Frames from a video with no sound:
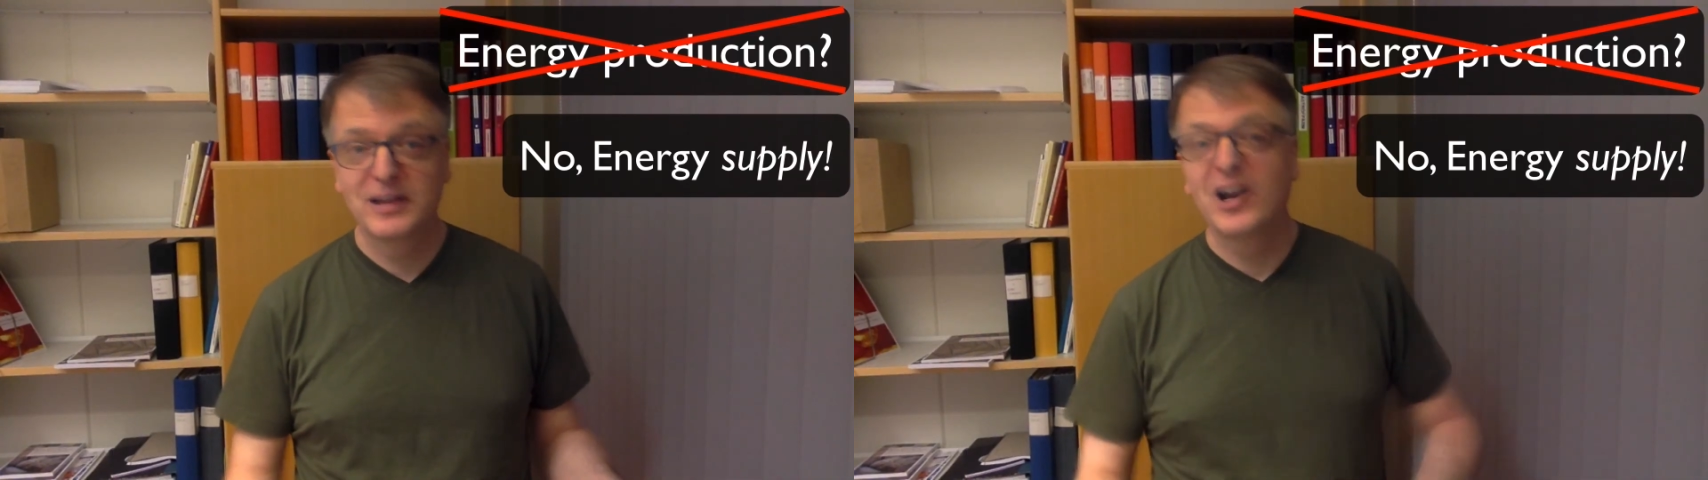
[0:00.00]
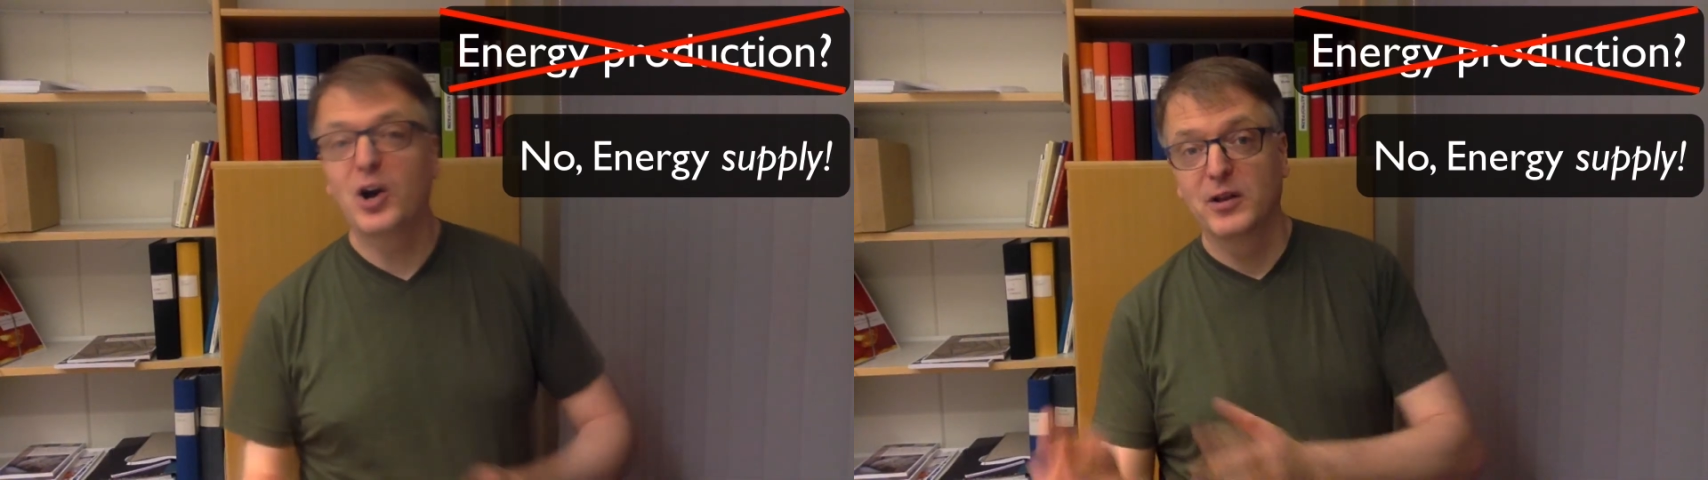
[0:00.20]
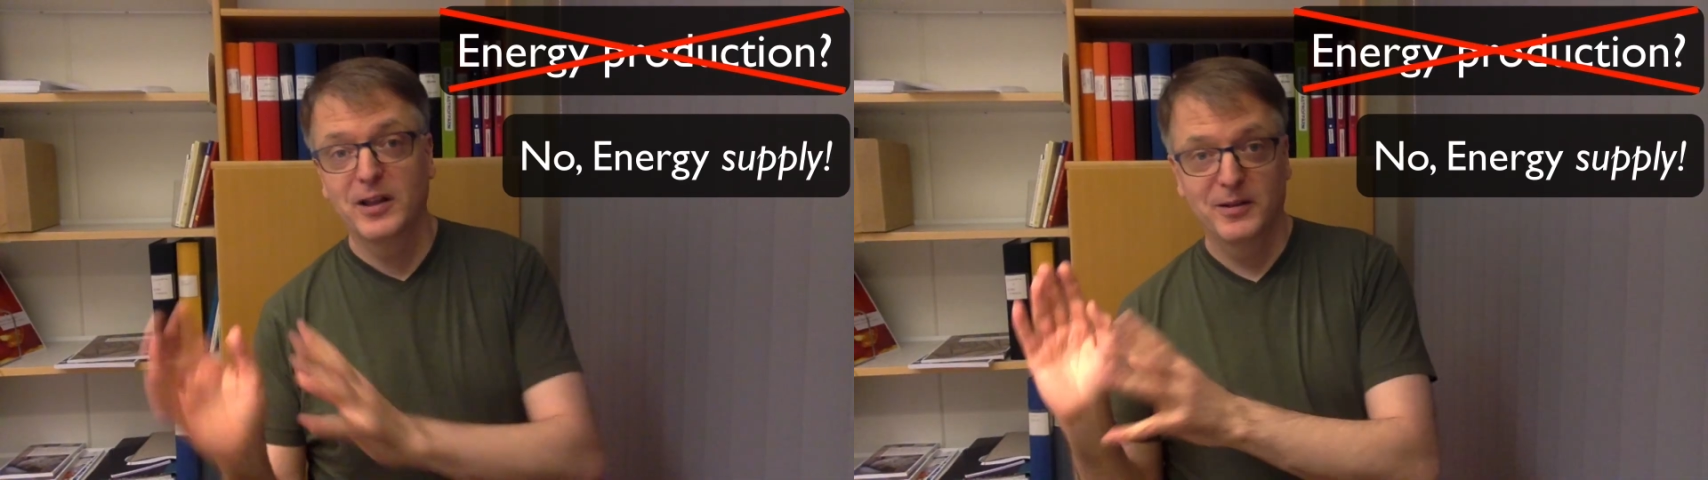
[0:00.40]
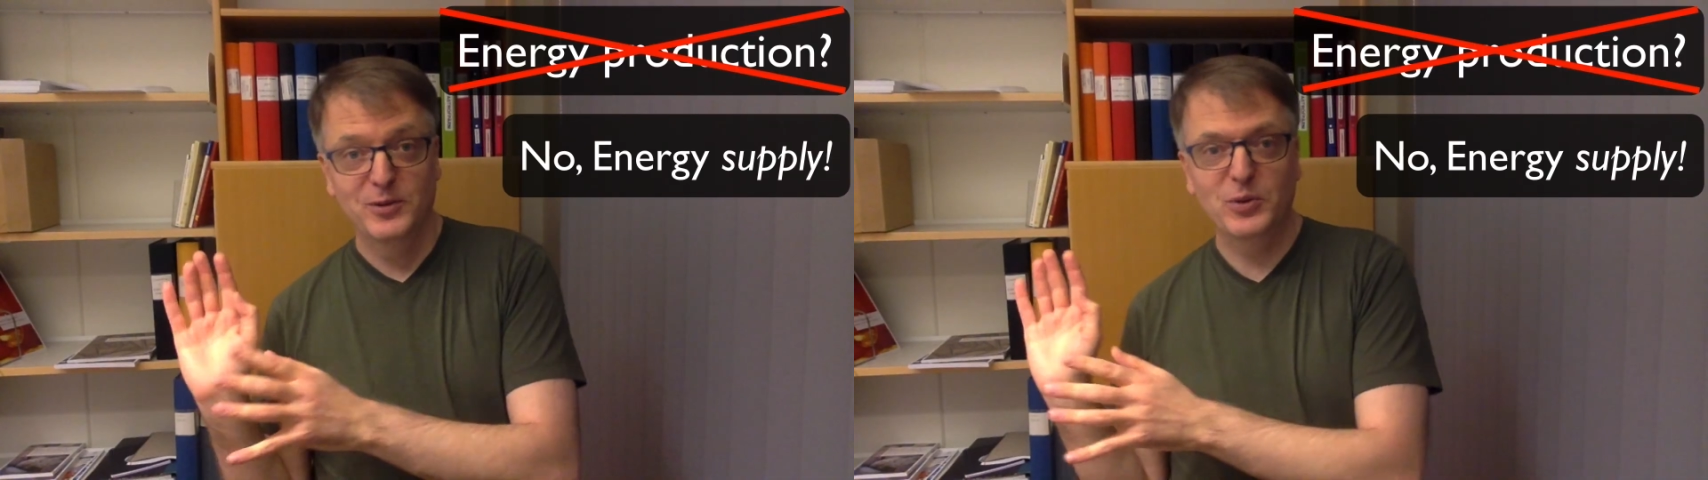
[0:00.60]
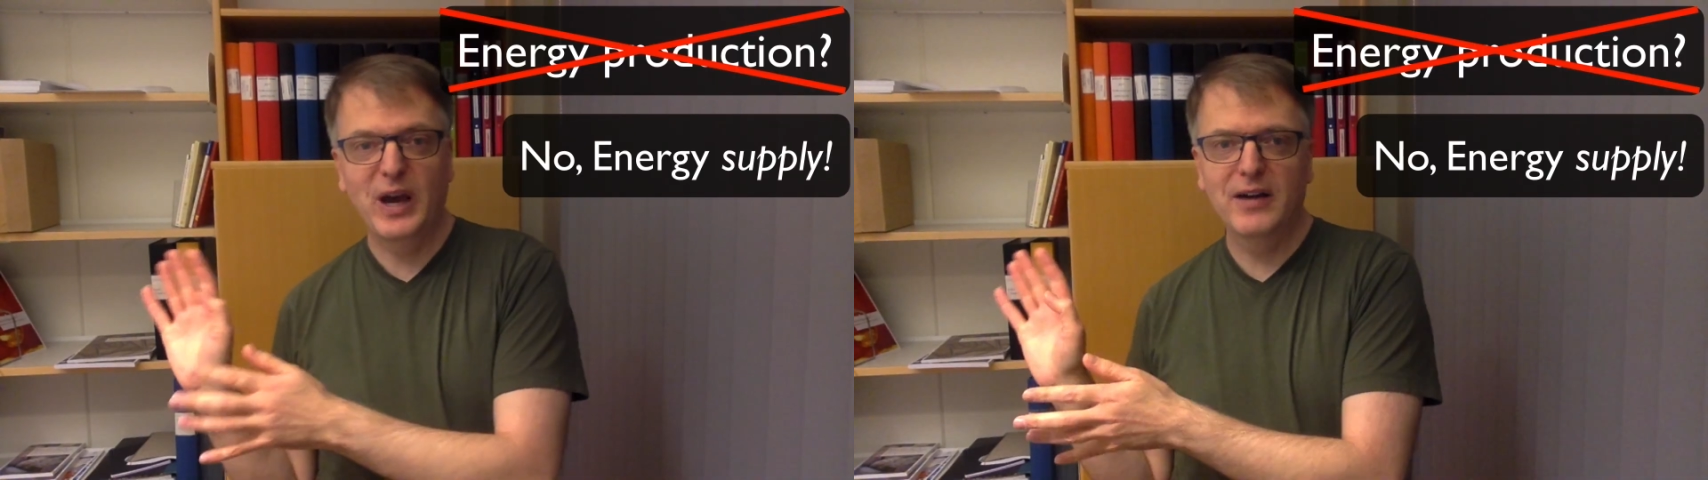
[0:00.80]
Oh,
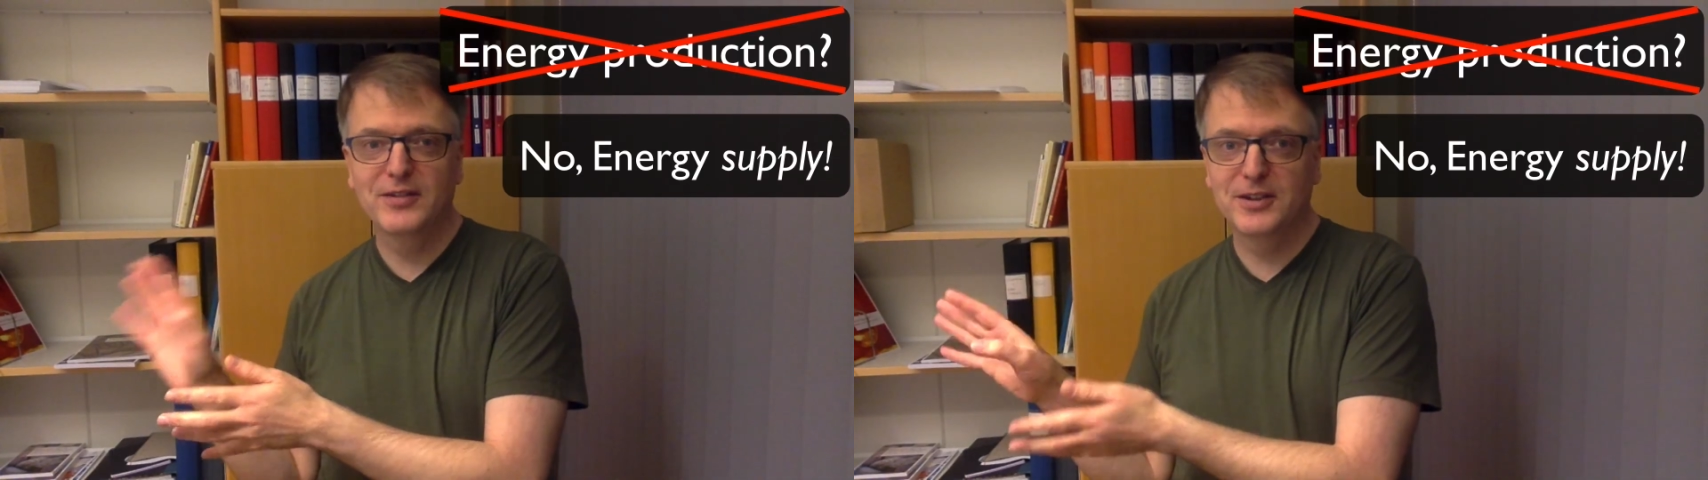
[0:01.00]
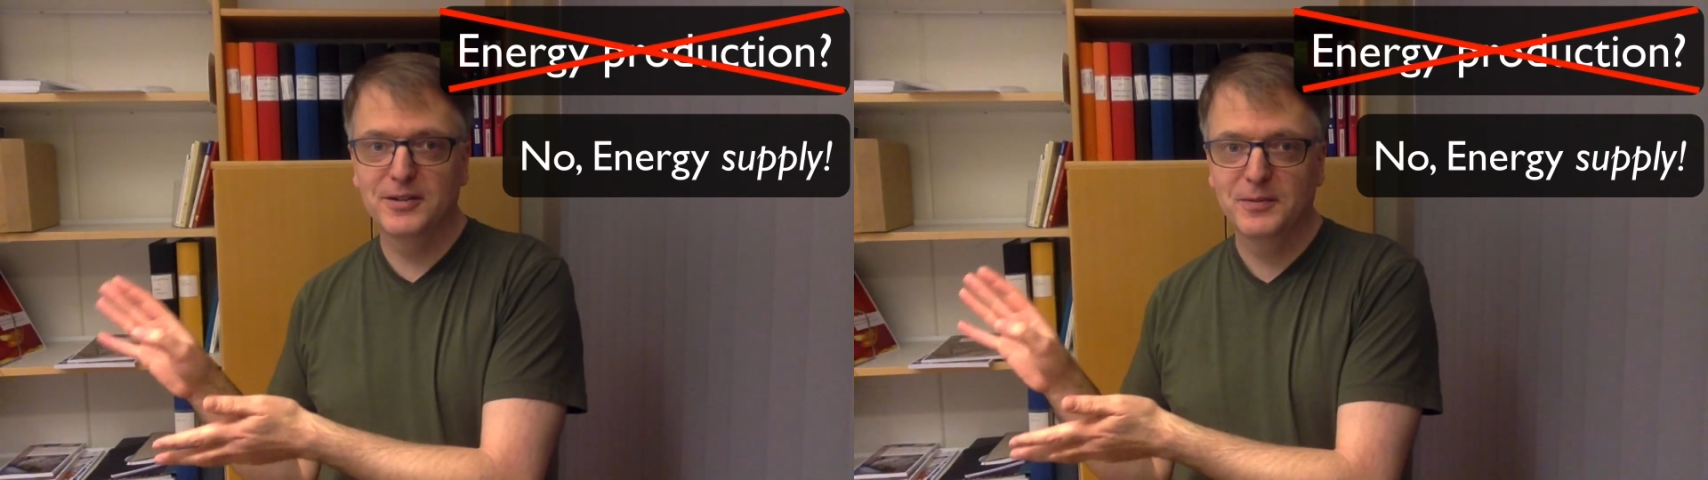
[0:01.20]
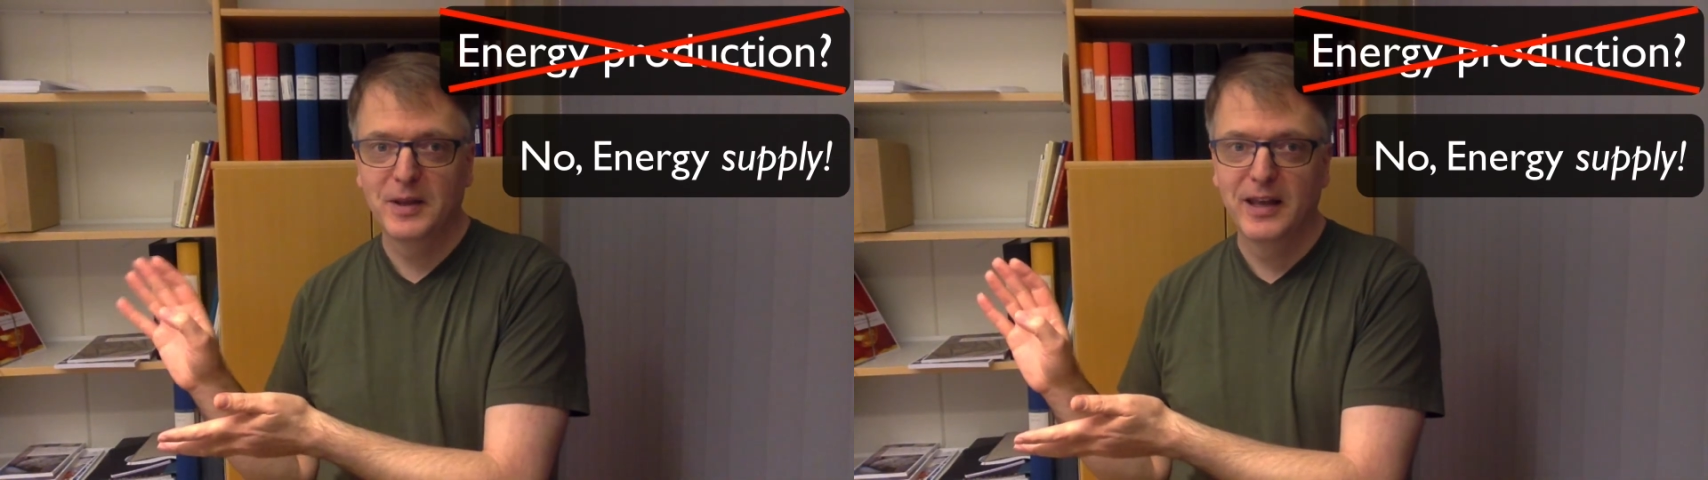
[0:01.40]
you have the